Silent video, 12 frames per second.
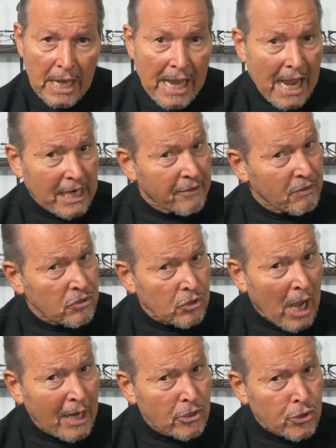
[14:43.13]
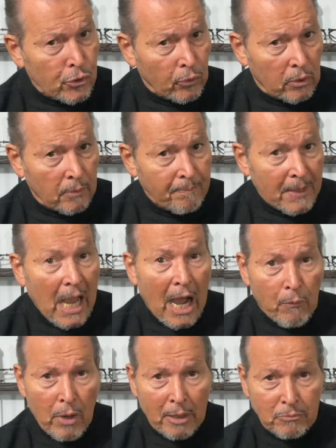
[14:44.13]
And if he's not sure, I
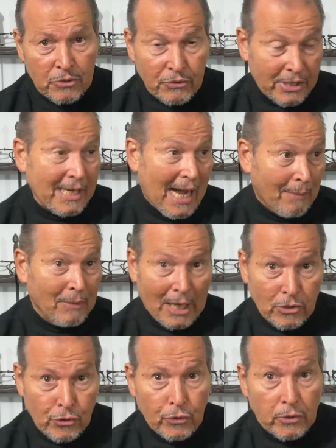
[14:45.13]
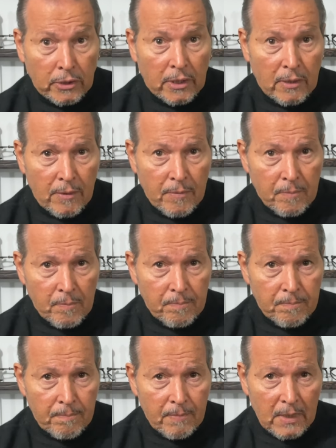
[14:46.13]
want him to say, I'm not sure.
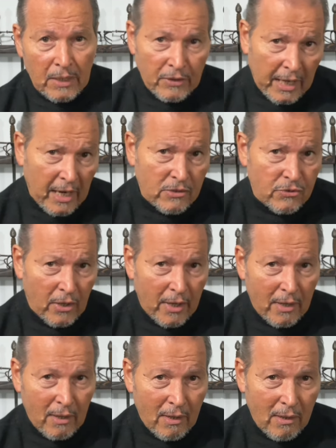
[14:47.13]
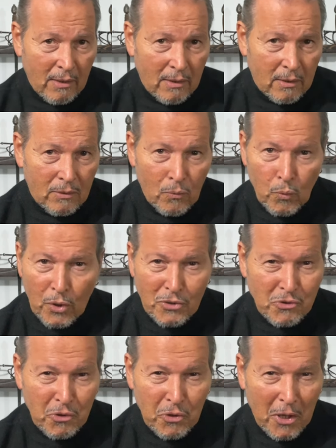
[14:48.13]
And then I say, What is
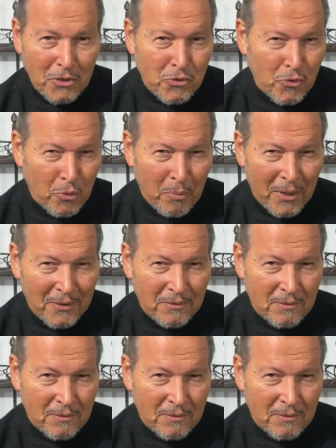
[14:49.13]
it you're not sure about?